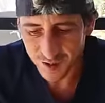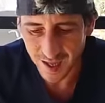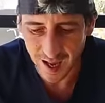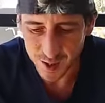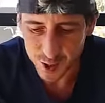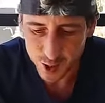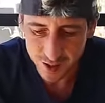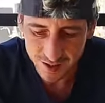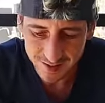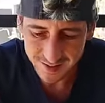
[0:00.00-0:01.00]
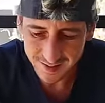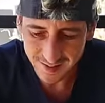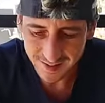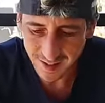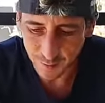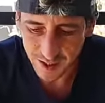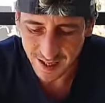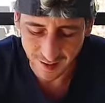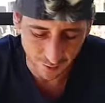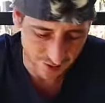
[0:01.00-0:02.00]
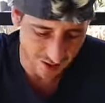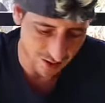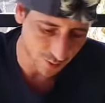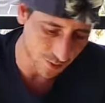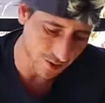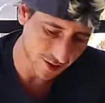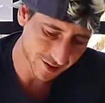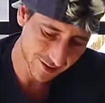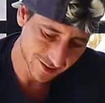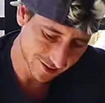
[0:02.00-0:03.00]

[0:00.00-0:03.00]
sesh that we did on this book,